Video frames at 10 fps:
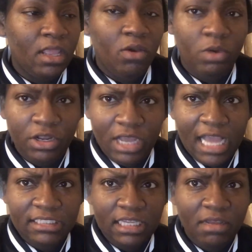what do you
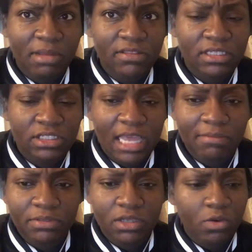guys think about this
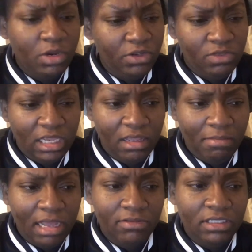episode? What do you think
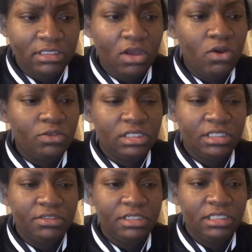about this whole
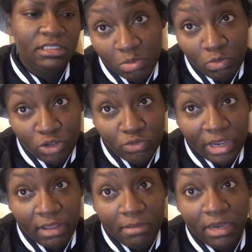series? Would you
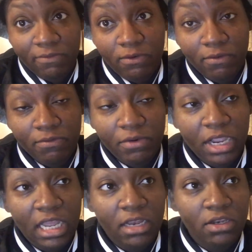recommend it for a
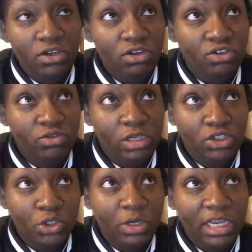friend? Did you
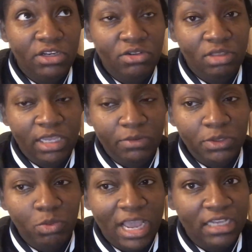enjoy it? Do you think it
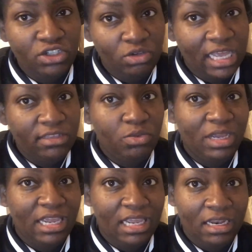was whack? Do you like the
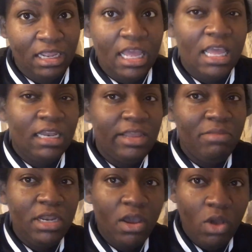way it ended? Let
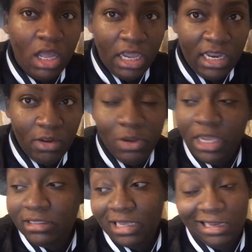me know.
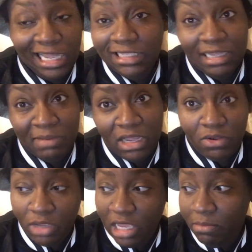Anyways, like I said, I'm not
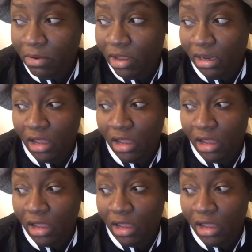going to keep y'all